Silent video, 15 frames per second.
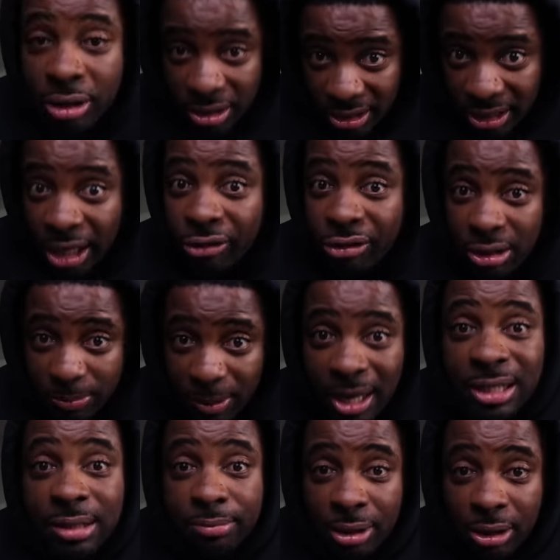need to take
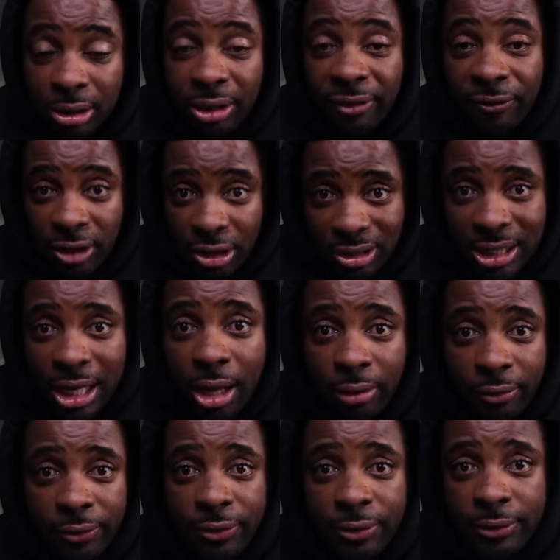responsibility for
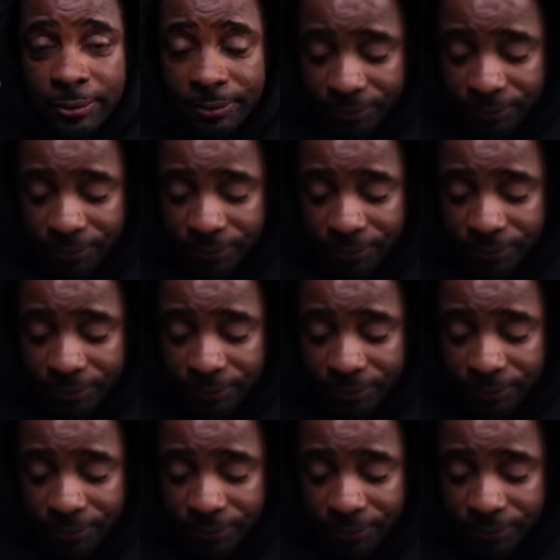yourself.